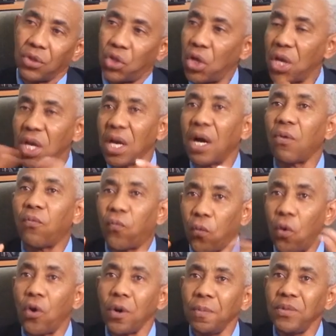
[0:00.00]
they are
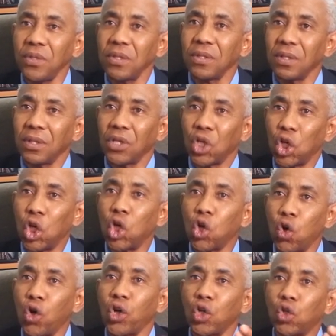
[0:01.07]
forms in
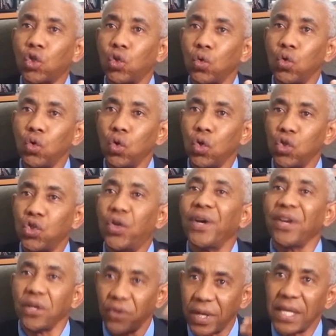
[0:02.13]
order to
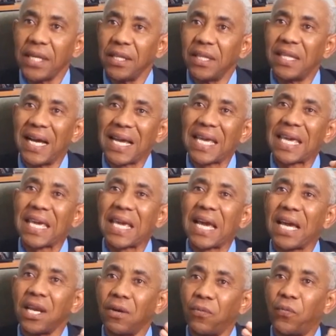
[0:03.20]
generate that
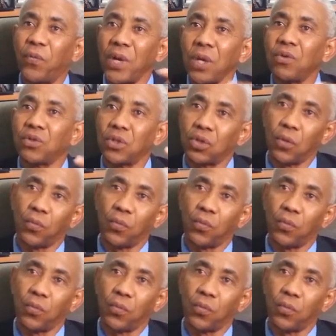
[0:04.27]
kind of frequencies